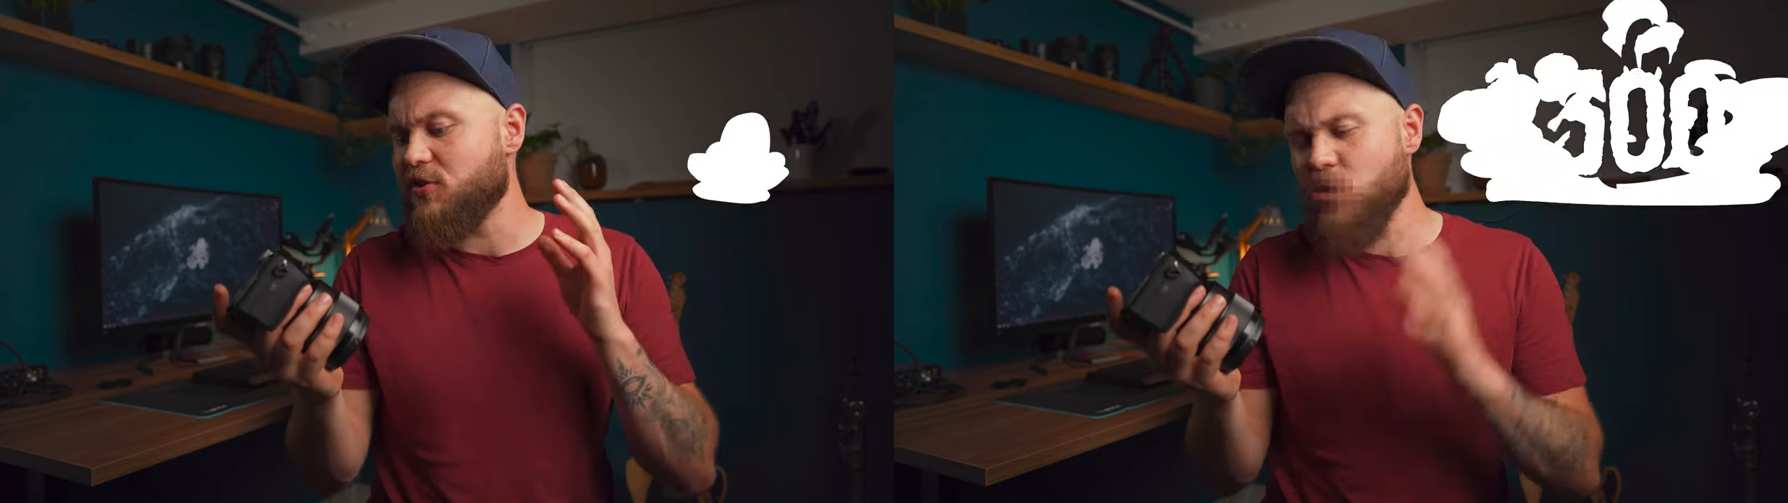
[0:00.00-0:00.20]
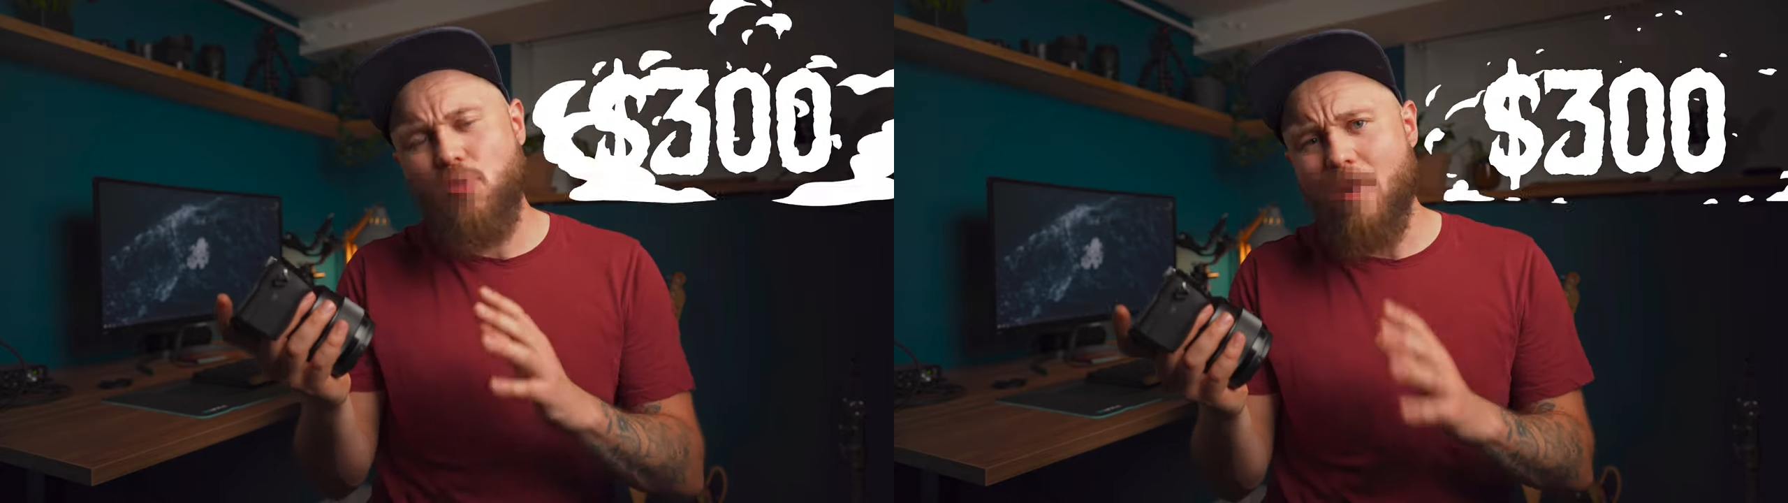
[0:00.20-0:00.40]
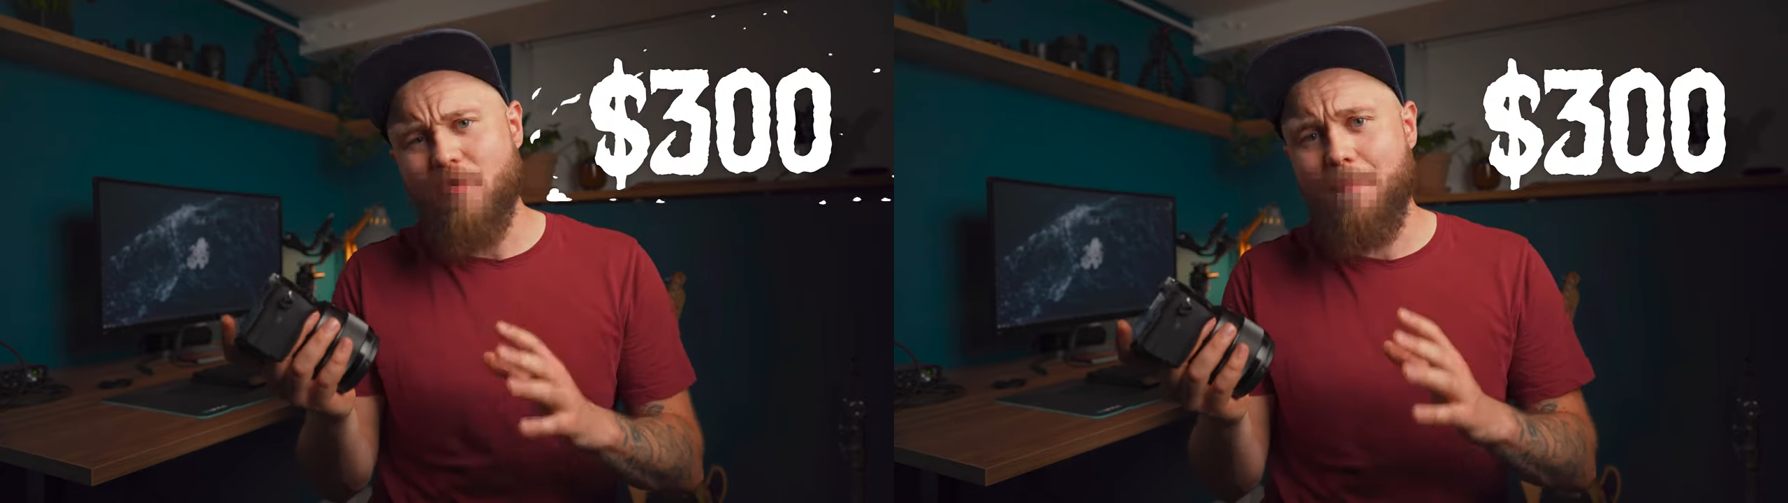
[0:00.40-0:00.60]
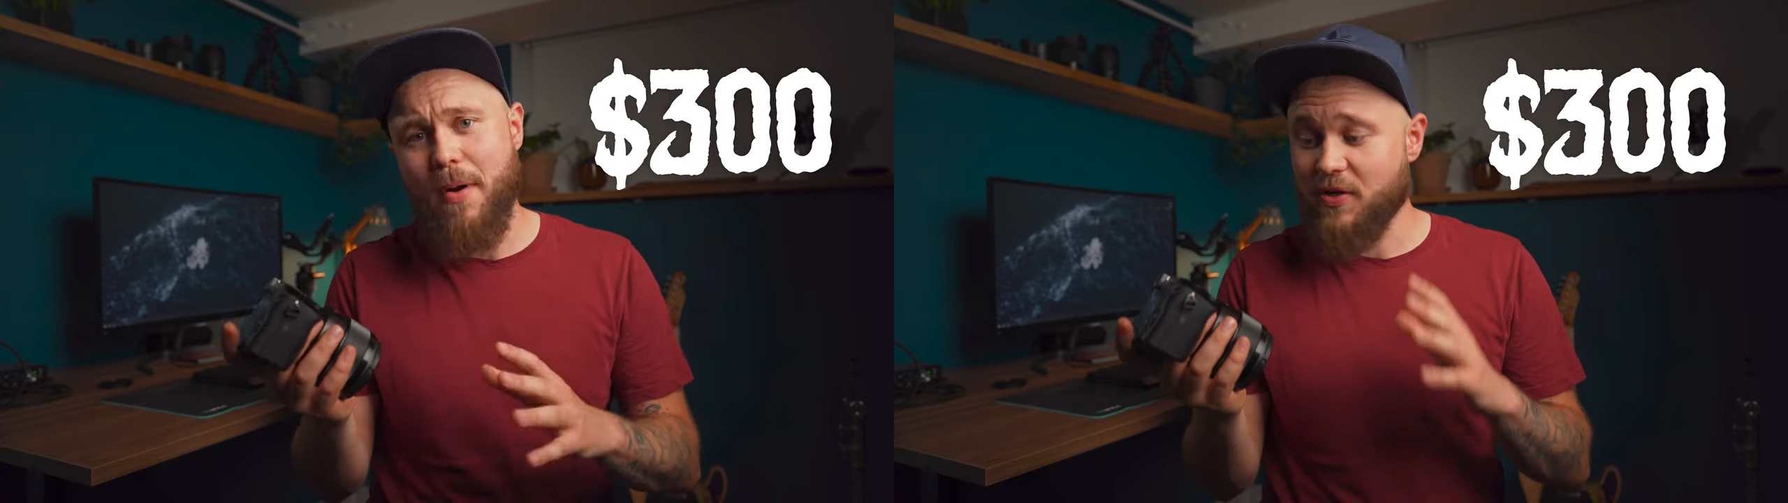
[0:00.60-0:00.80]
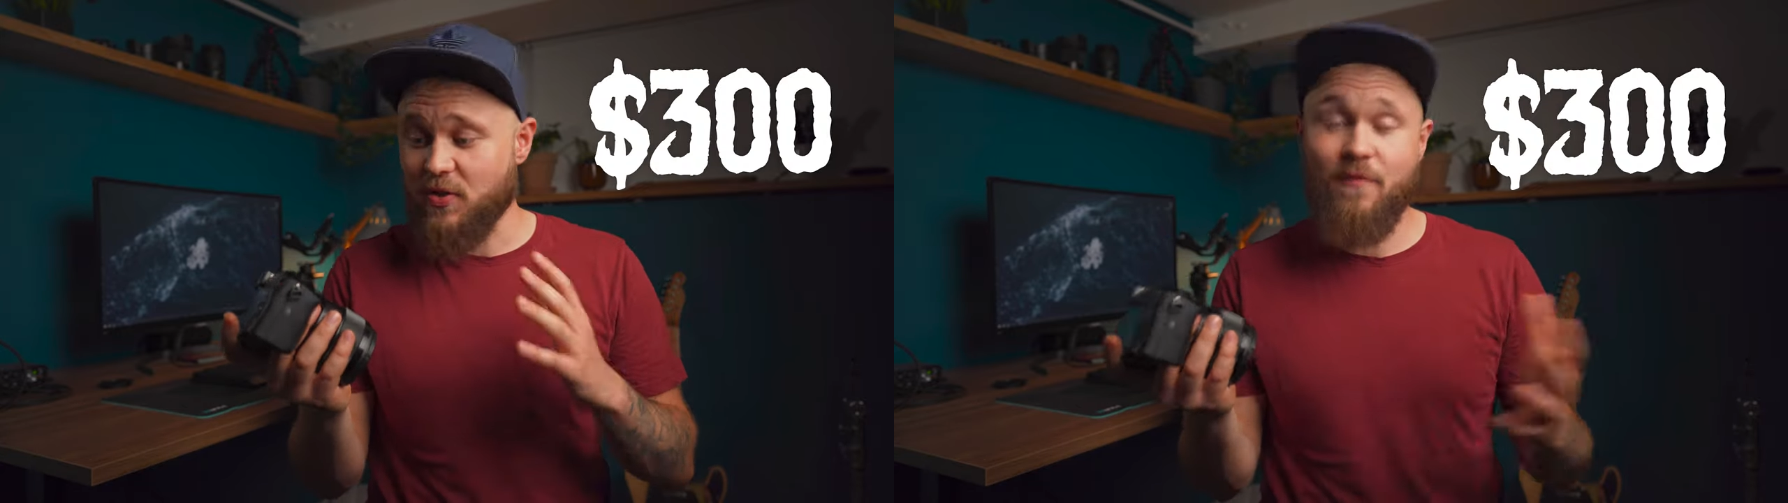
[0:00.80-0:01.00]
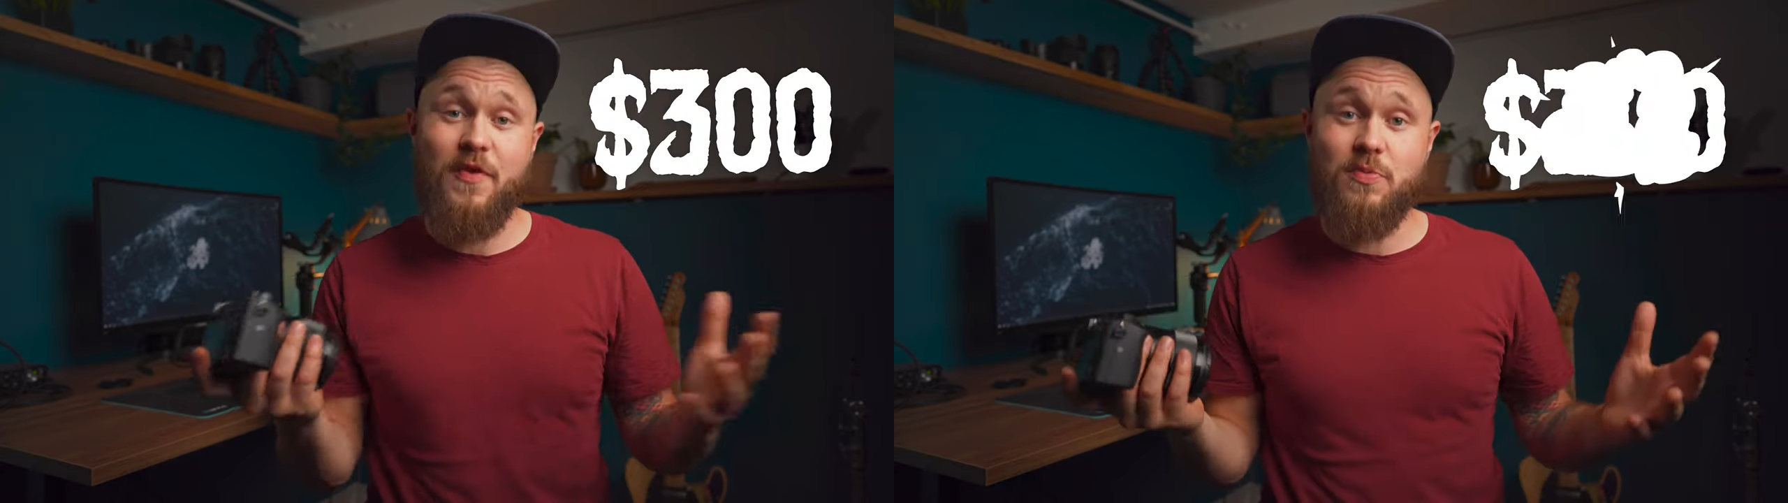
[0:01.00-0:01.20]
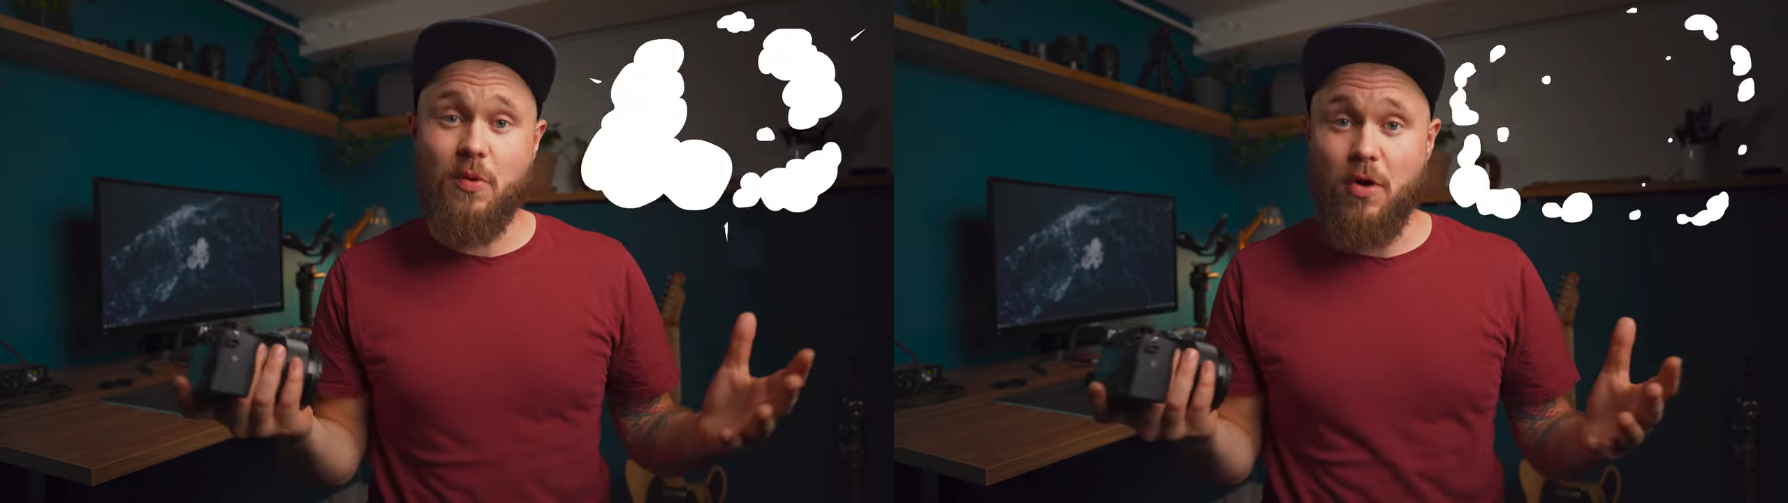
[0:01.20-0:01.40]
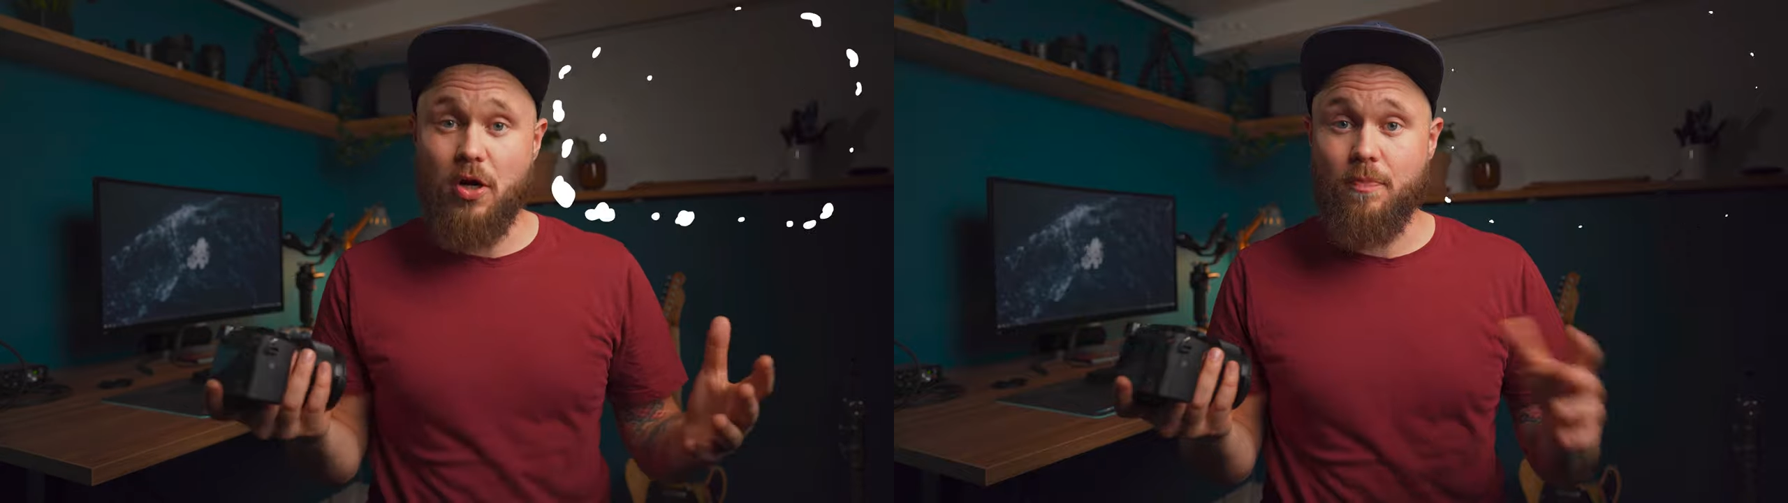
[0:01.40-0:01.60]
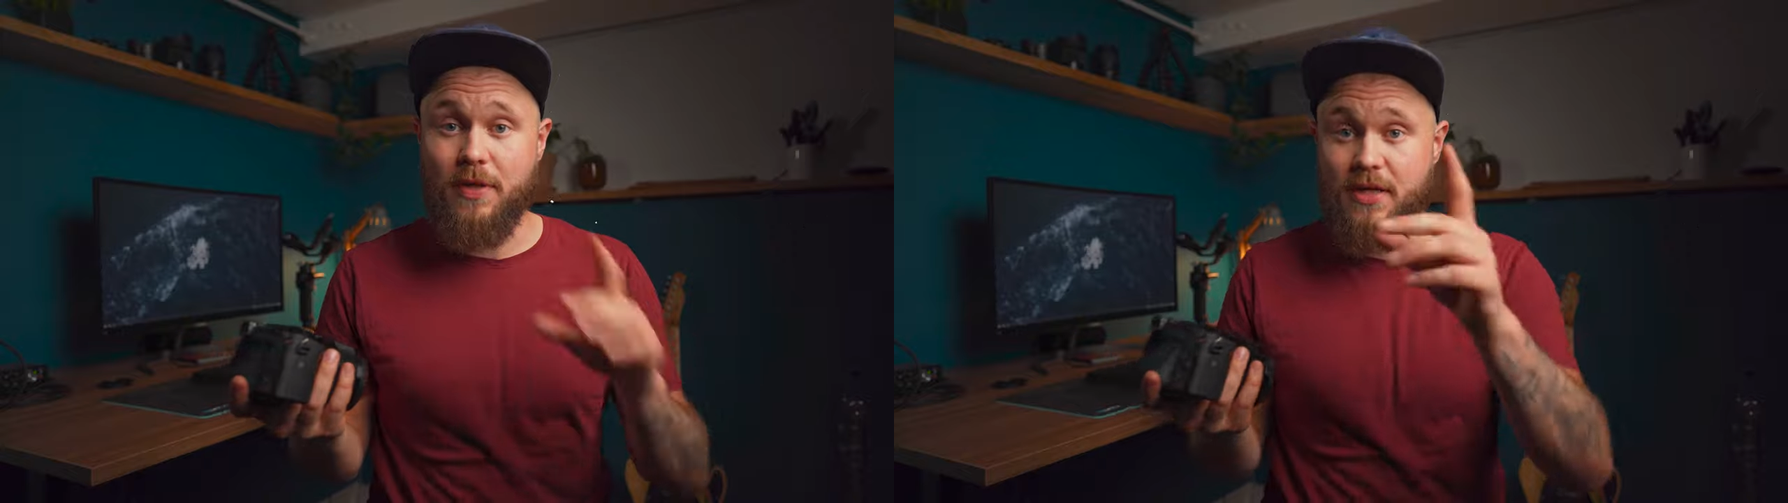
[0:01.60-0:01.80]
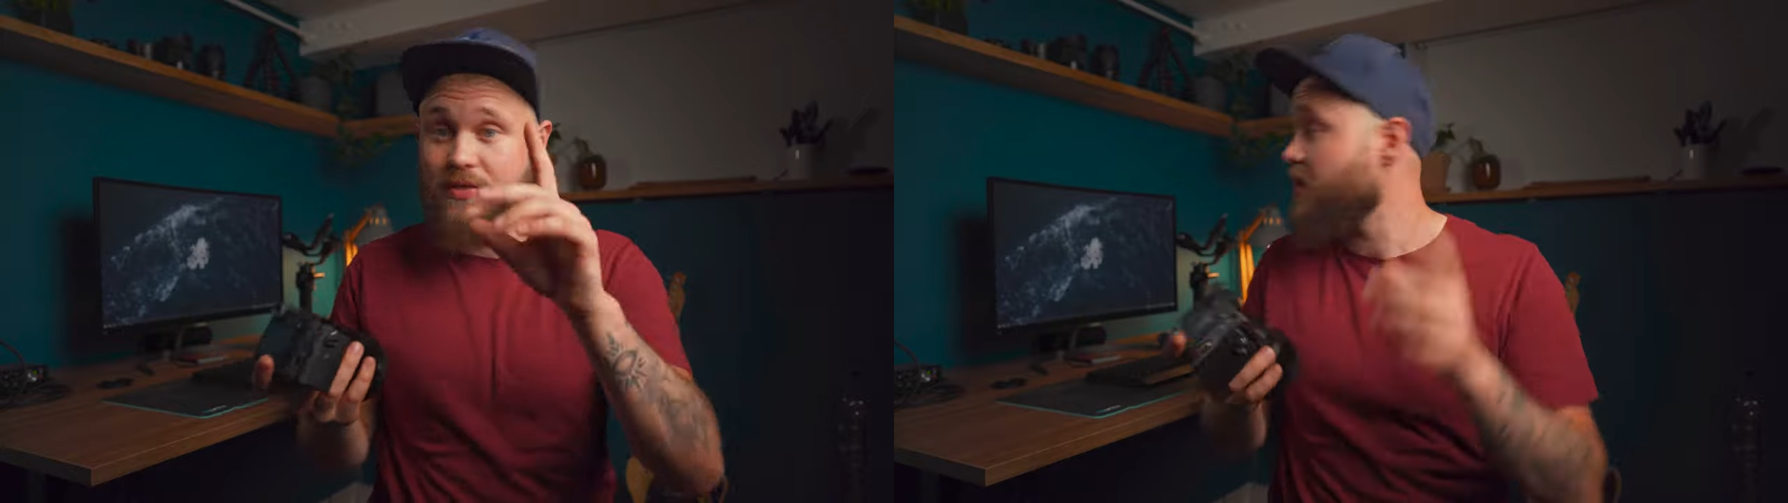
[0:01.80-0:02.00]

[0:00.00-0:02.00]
$1 on Facebook Marketplace,